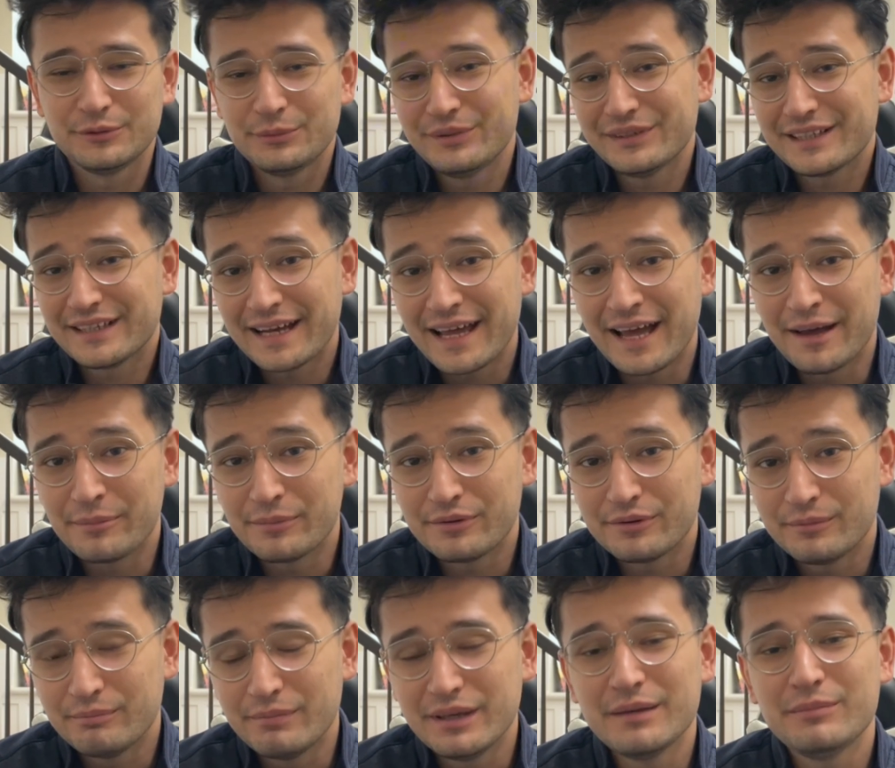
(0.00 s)
built an app.
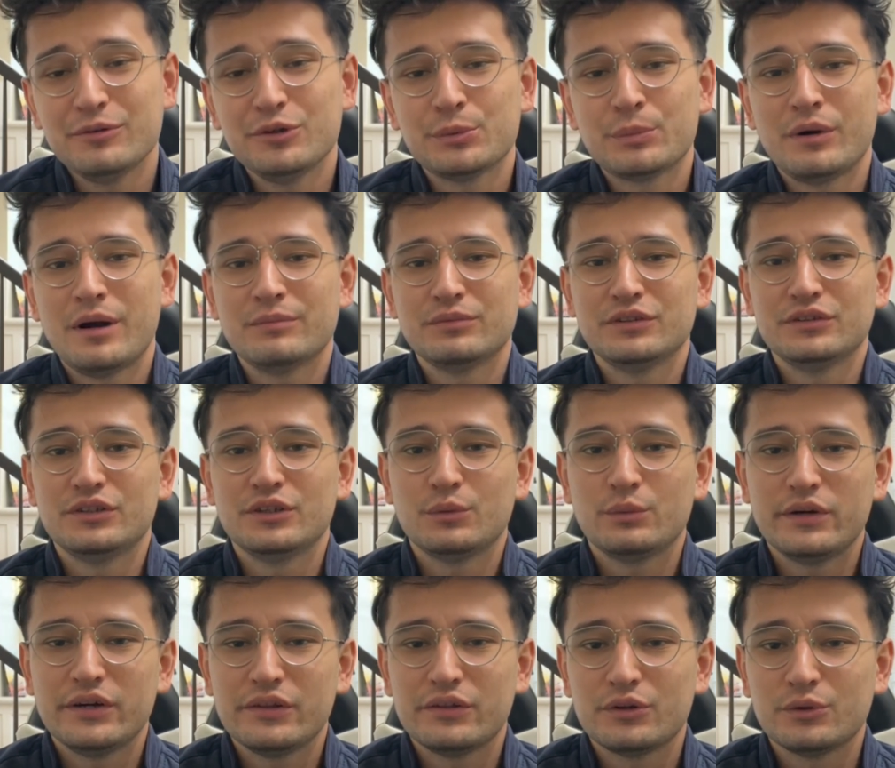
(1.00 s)
Maybe you prompted your
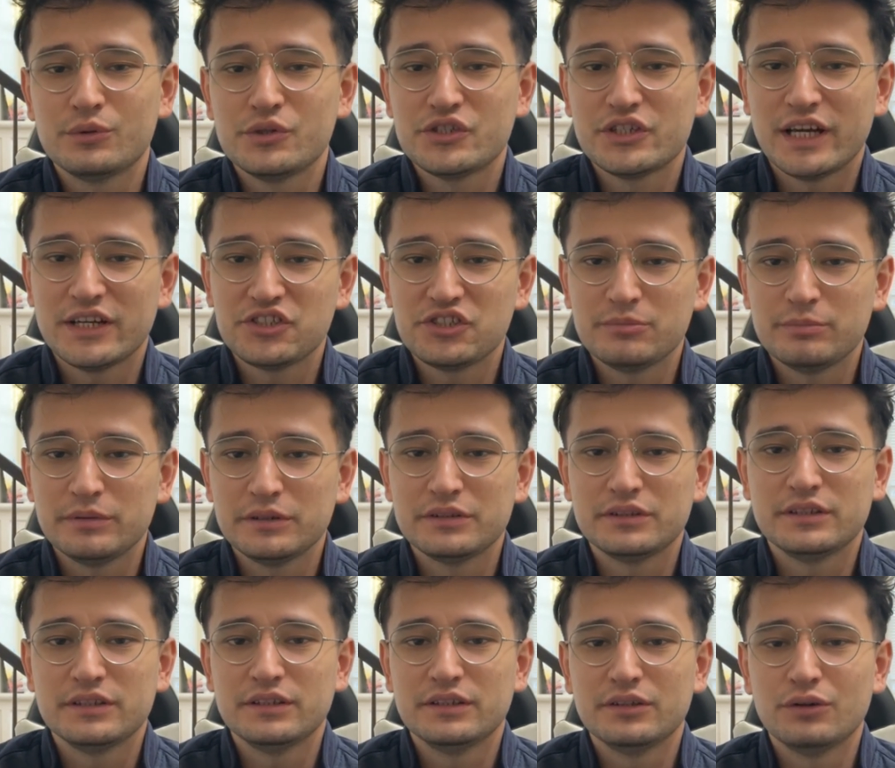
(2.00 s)
way through with
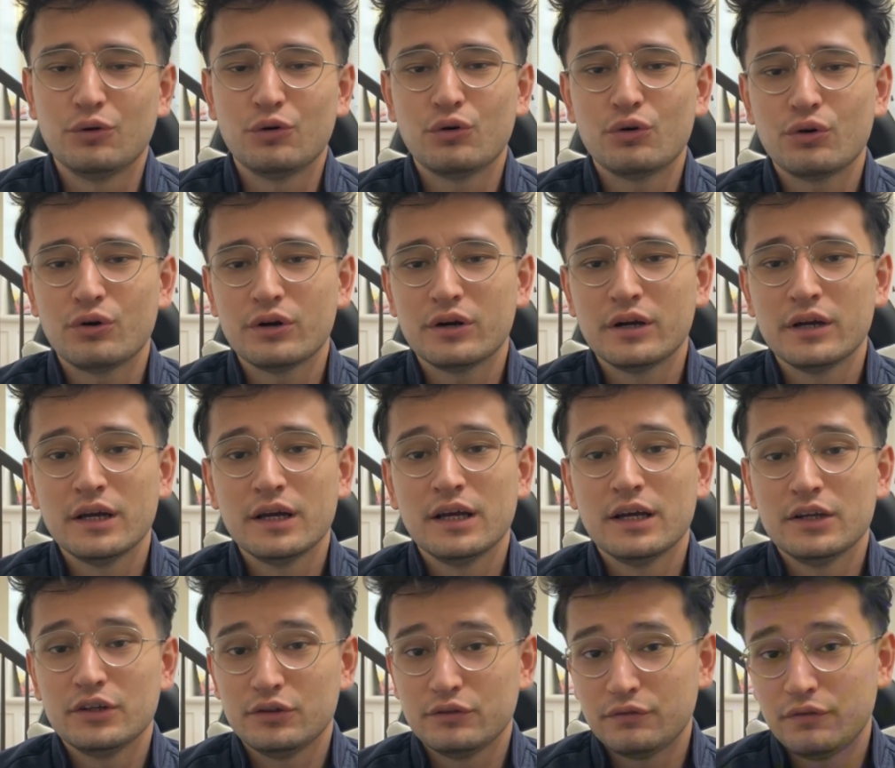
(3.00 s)
ChatGPT, or
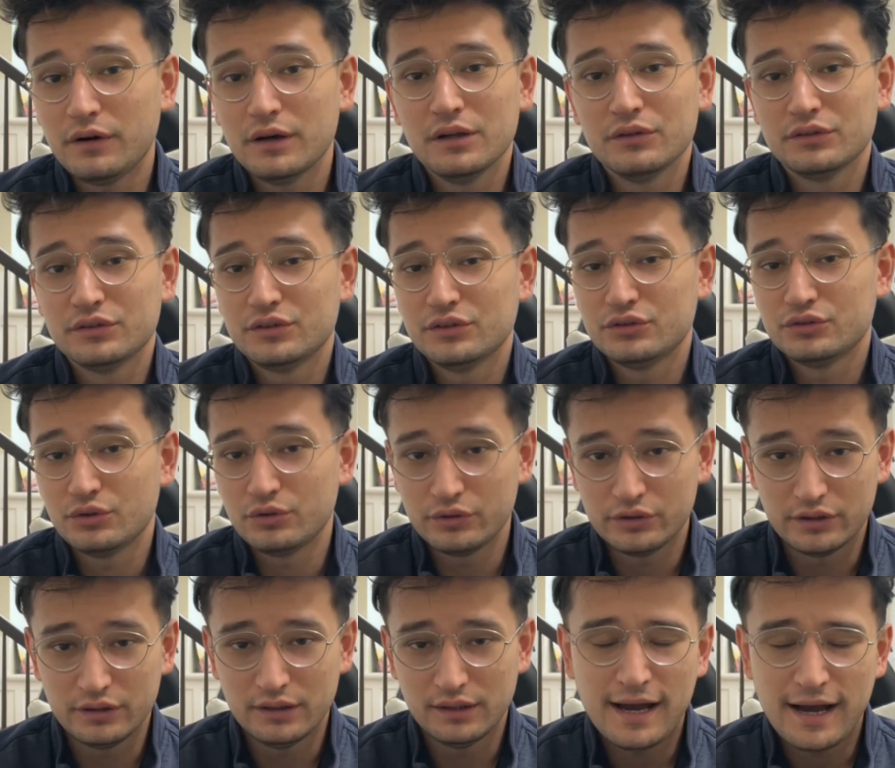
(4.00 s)
you followed the
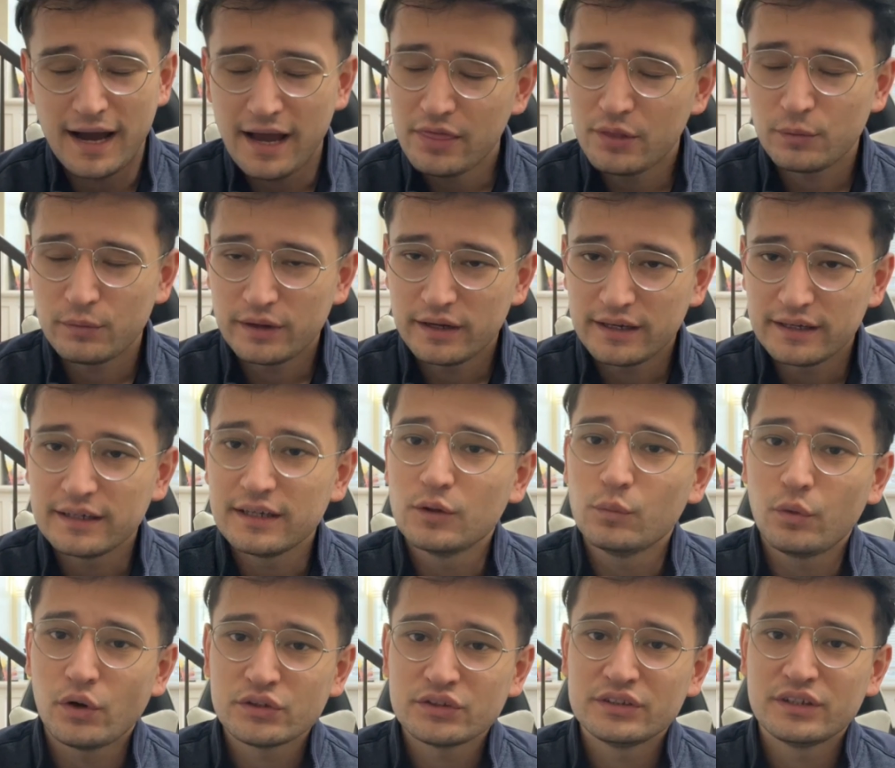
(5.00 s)
tutorial. Either way, it
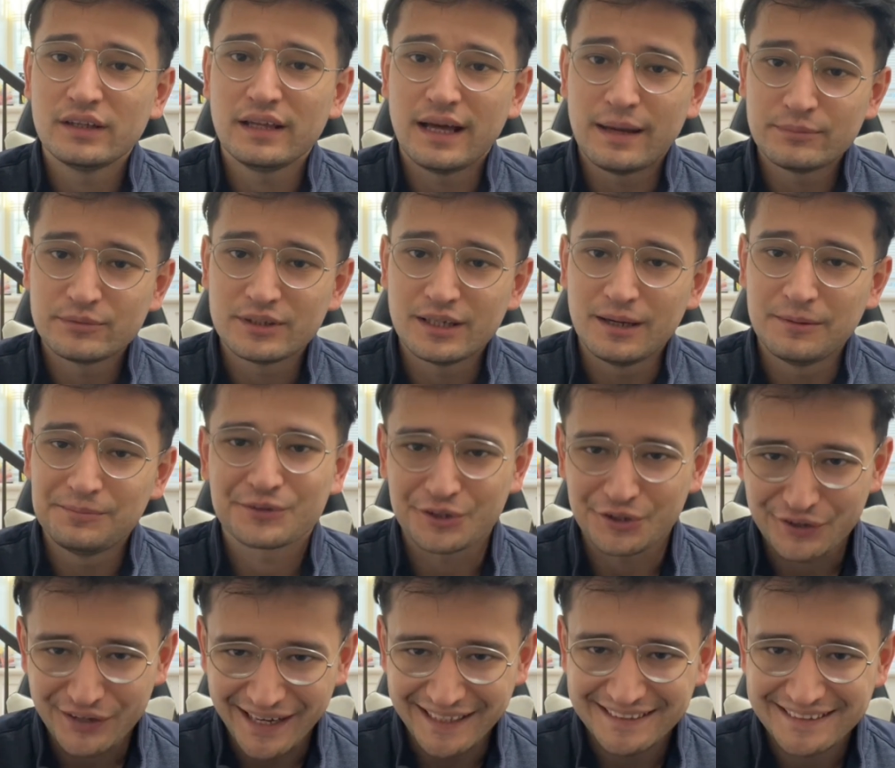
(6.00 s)
works on your laptop.
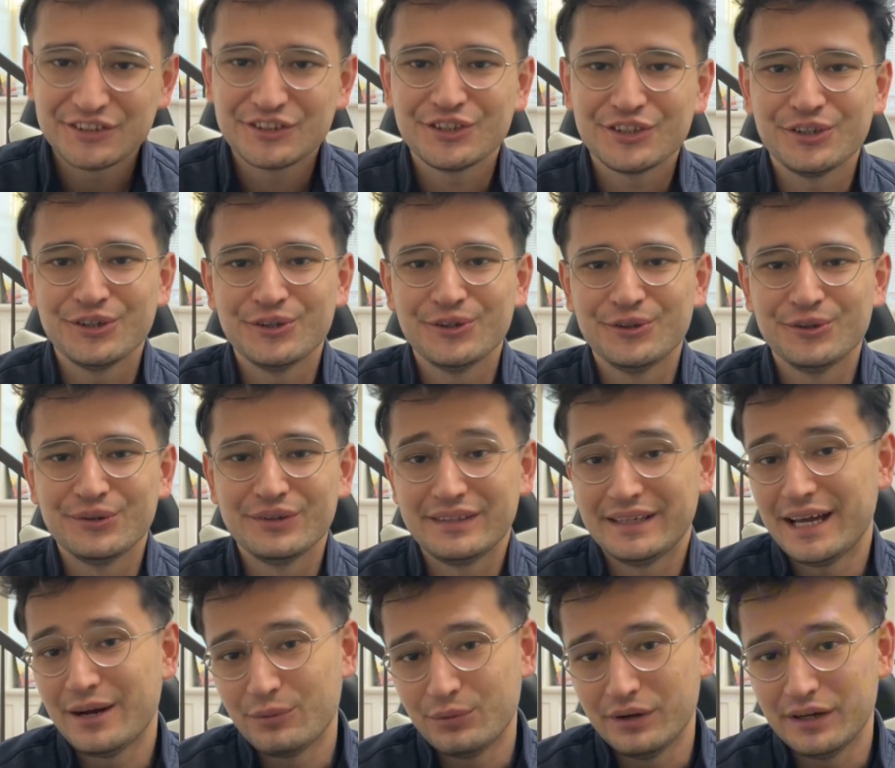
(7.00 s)
Congrats. So
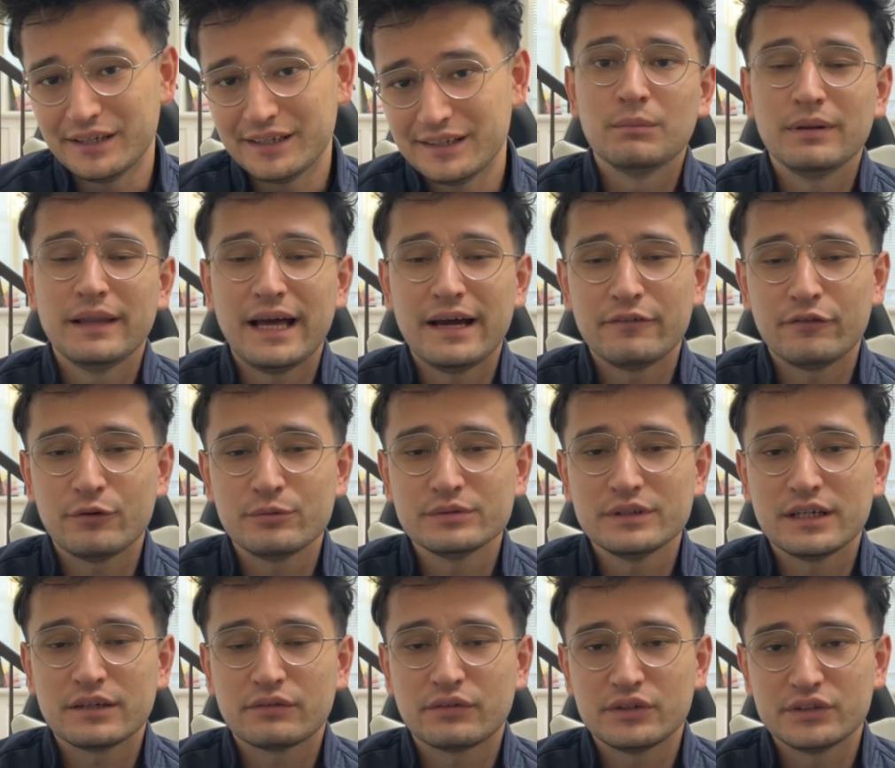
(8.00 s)
now what? Platforms
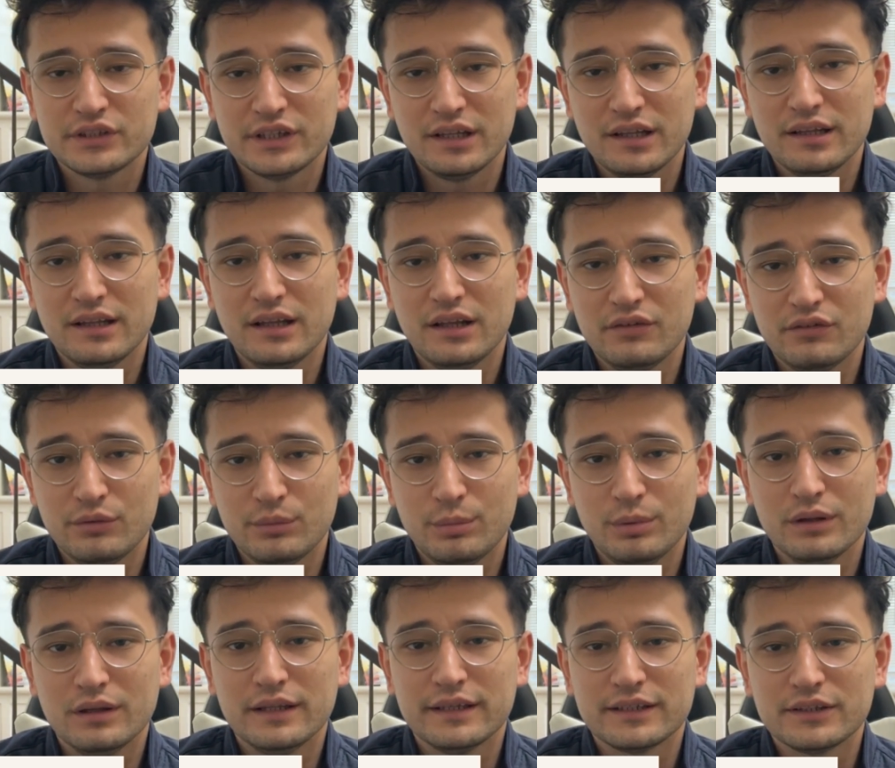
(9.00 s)
like Vercel and
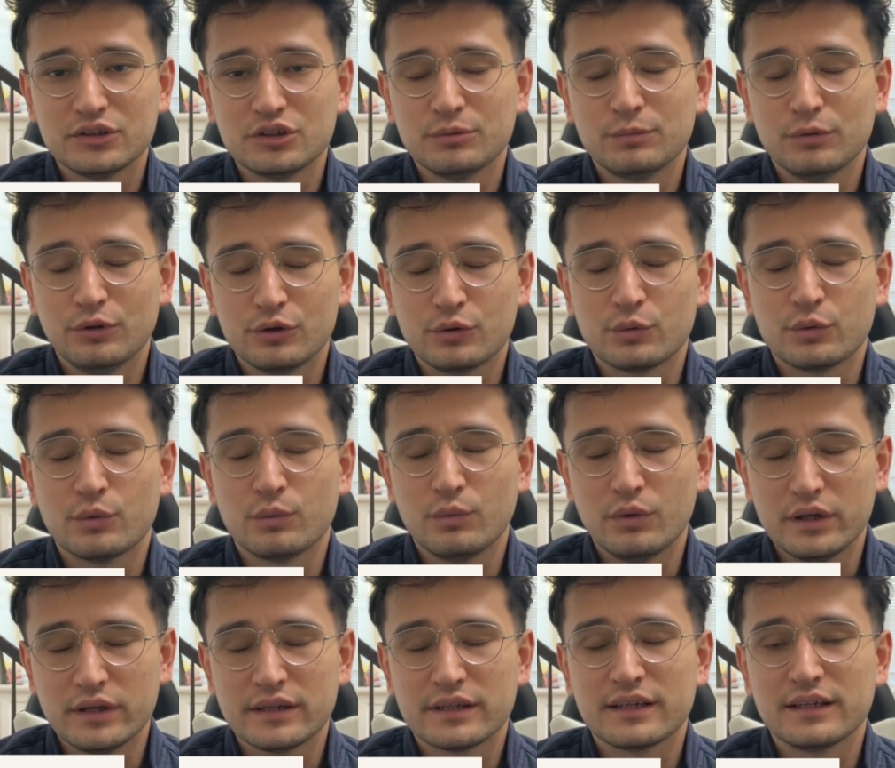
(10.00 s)
Lovable let you deploy with
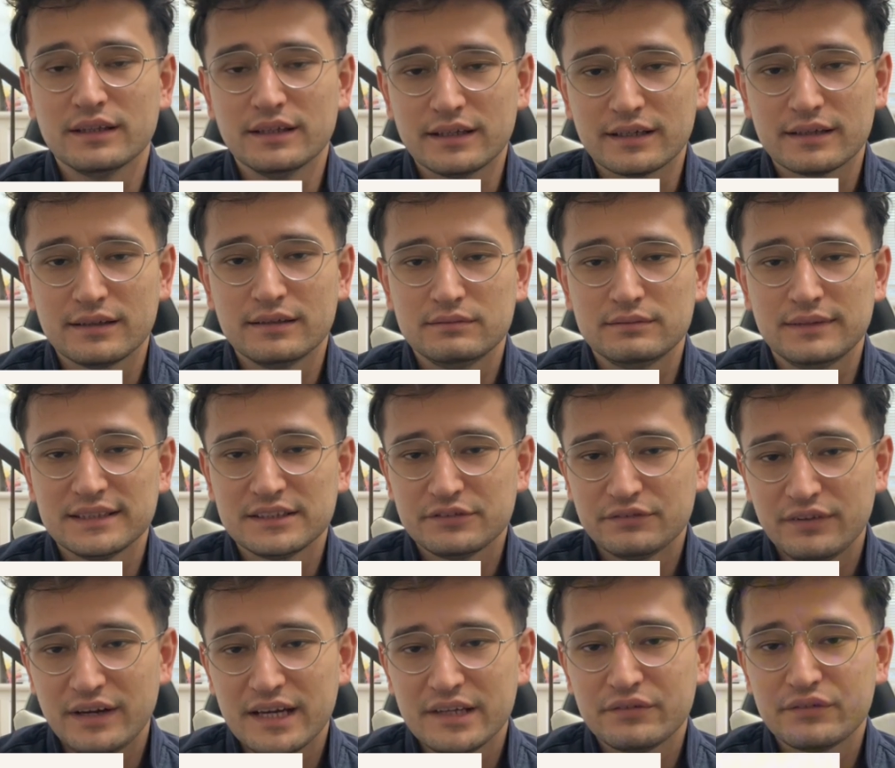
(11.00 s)
one click. That's
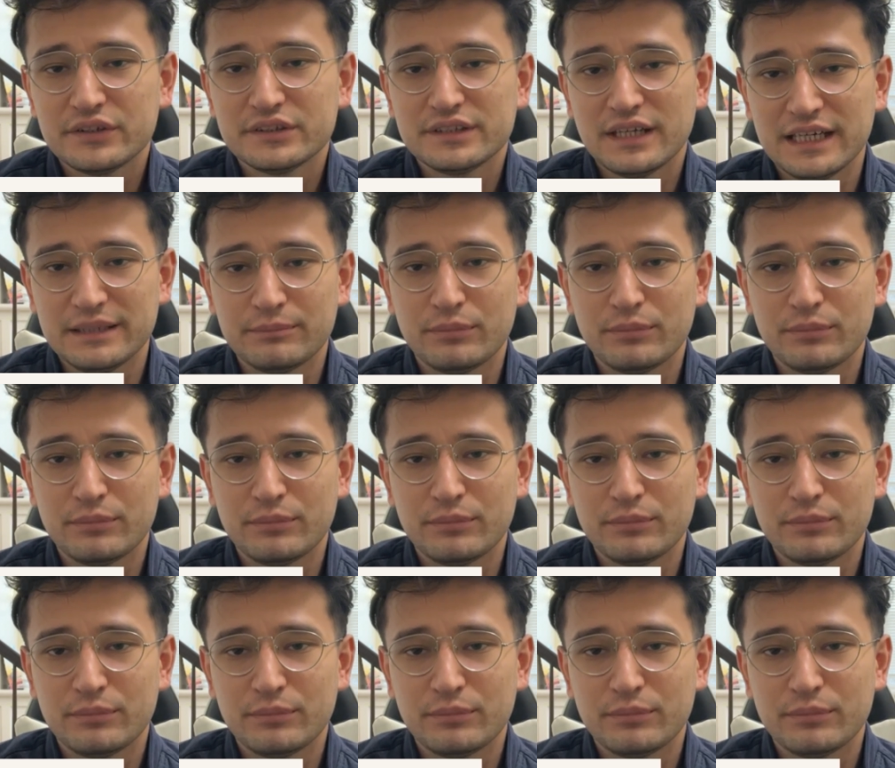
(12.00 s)
fine for side